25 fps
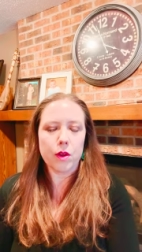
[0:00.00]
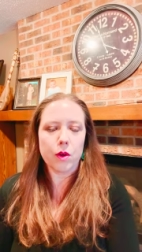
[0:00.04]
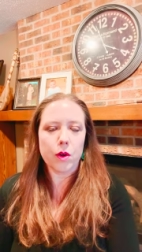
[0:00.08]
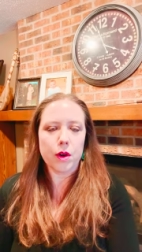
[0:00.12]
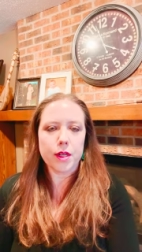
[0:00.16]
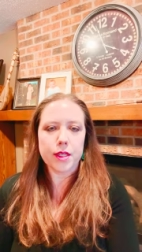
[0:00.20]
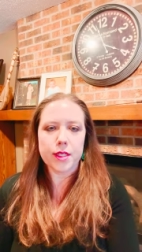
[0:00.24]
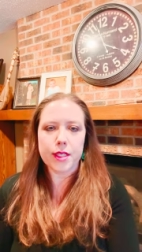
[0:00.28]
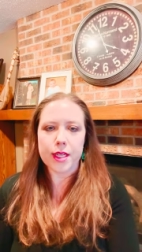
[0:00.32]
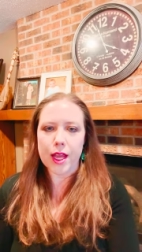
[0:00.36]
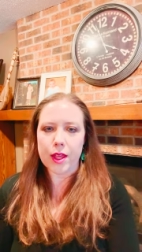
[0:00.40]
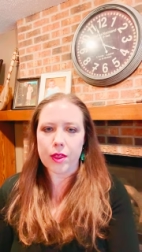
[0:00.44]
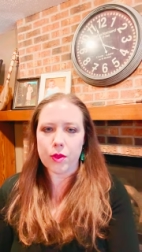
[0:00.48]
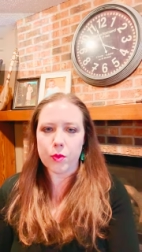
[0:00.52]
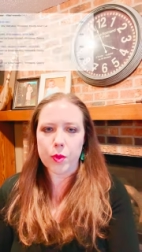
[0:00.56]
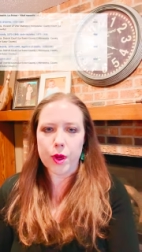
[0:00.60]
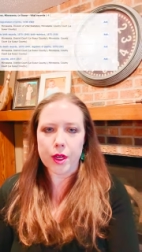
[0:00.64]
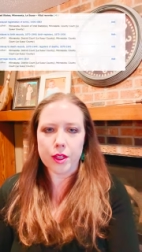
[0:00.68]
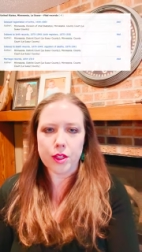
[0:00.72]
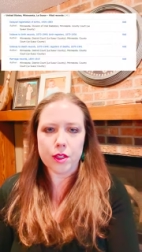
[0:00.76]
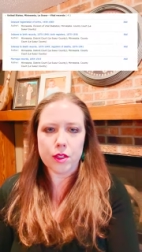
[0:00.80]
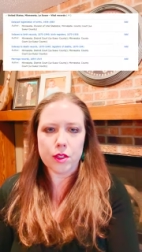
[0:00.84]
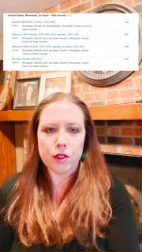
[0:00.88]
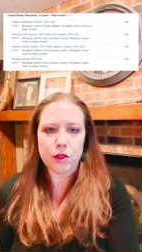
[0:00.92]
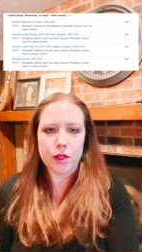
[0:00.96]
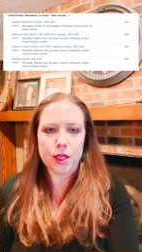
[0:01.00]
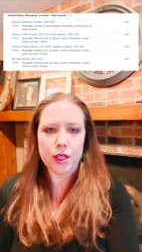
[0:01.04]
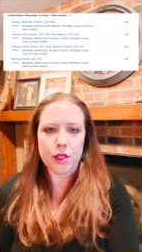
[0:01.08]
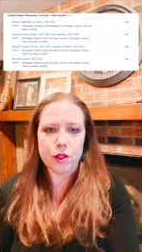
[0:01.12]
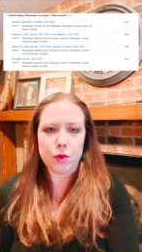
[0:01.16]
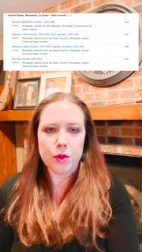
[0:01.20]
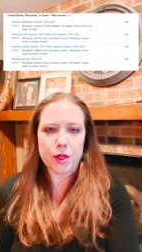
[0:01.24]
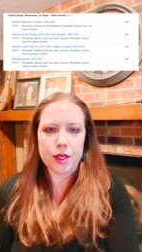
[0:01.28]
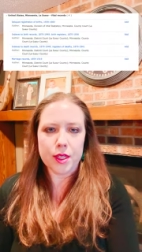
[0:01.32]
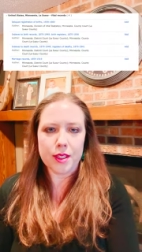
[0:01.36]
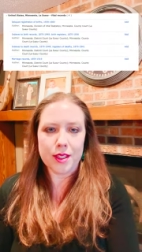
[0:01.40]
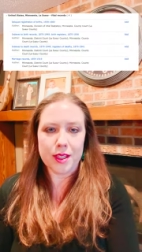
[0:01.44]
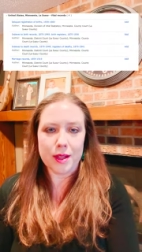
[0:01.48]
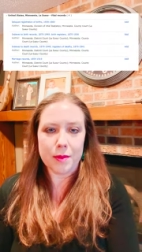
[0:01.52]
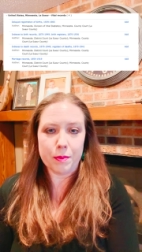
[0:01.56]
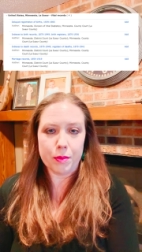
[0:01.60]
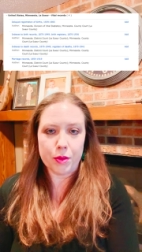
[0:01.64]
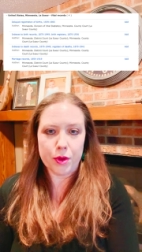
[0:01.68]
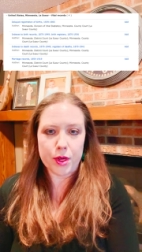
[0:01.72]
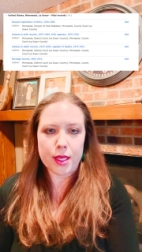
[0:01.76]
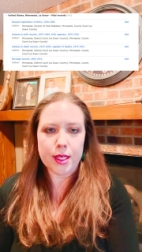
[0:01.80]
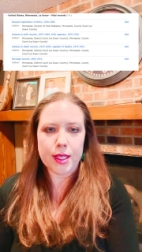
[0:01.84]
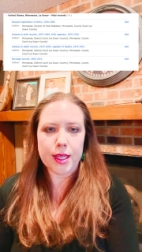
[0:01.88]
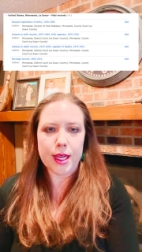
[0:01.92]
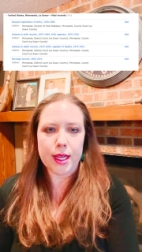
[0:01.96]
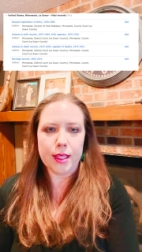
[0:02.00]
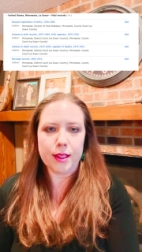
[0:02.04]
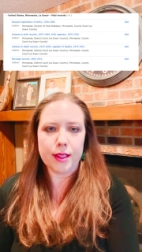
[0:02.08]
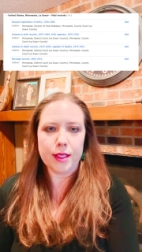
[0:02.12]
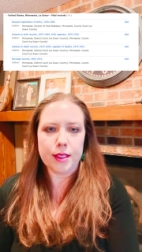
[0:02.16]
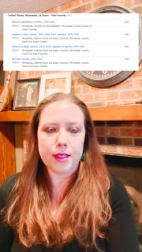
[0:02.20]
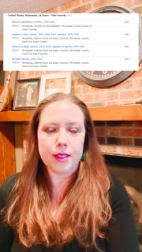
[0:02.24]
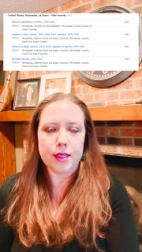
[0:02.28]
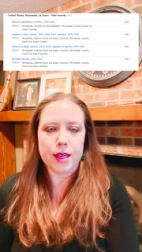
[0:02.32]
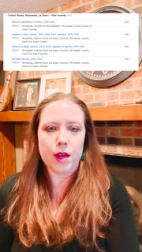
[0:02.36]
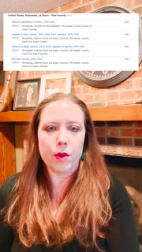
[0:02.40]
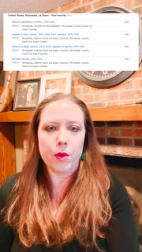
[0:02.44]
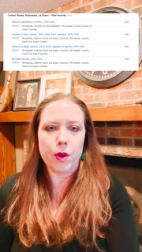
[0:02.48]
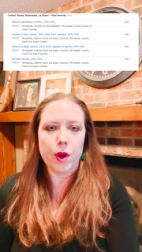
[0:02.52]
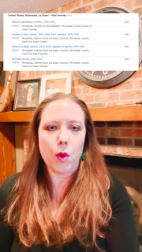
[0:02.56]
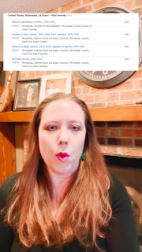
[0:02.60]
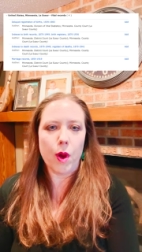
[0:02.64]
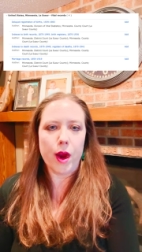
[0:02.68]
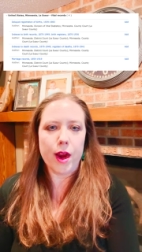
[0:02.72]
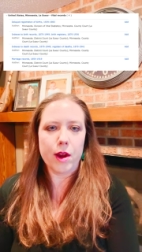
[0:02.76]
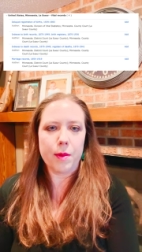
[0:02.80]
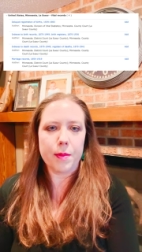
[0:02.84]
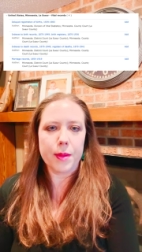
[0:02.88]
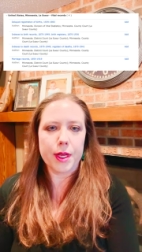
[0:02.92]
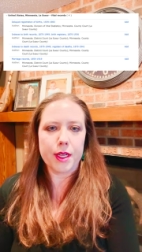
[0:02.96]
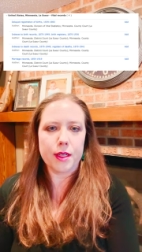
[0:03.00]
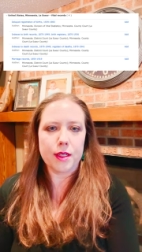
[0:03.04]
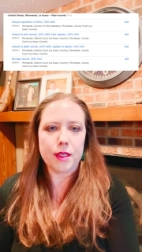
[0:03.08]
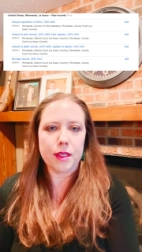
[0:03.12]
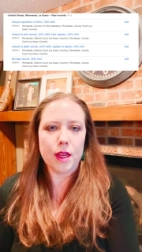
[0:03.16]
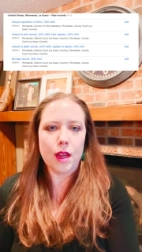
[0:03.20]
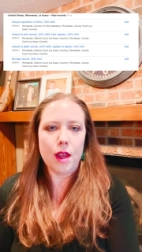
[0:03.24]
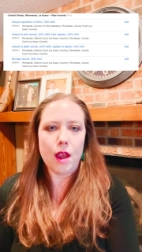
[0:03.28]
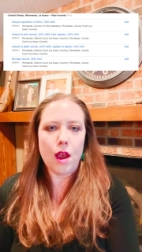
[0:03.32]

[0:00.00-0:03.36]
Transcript: or death register entries that predate the state requirement.